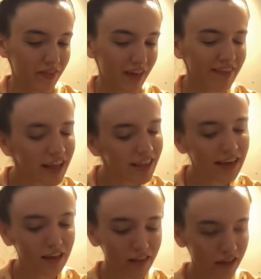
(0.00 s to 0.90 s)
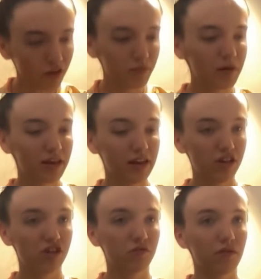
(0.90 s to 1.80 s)
and that like that could be an
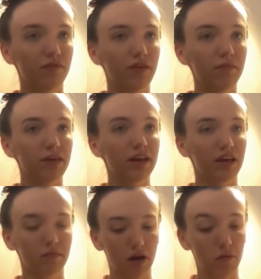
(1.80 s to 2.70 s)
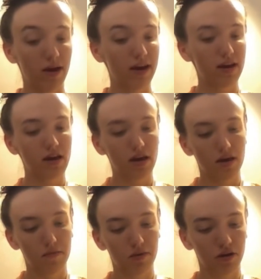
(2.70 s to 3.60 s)
issue of them getting in my way
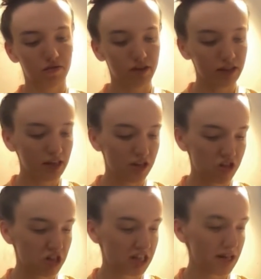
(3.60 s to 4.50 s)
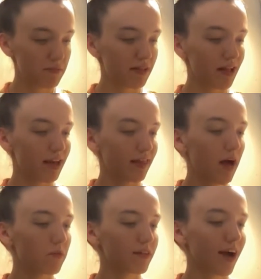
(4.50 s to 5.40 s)
but really it just seems like
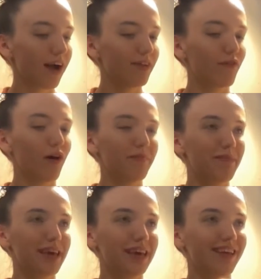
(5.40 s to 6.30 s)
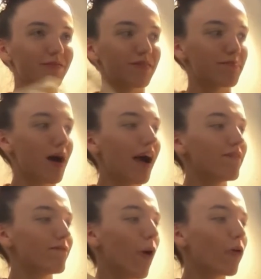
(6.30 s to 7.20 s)
that was kind of on me that was my
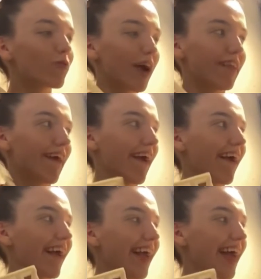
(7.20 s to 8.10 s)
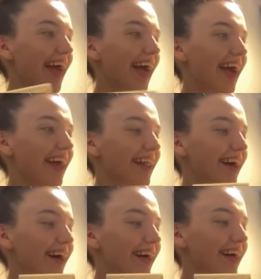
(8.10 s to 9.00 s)
fault right there and
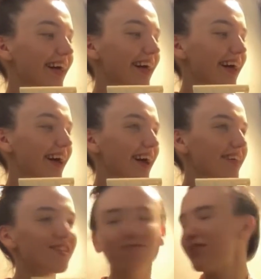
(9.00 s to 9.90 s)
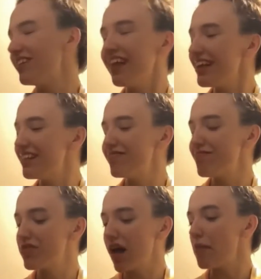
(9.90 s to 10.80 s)
uh, i just want to like
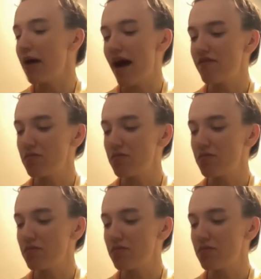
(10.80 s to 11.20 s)
stop having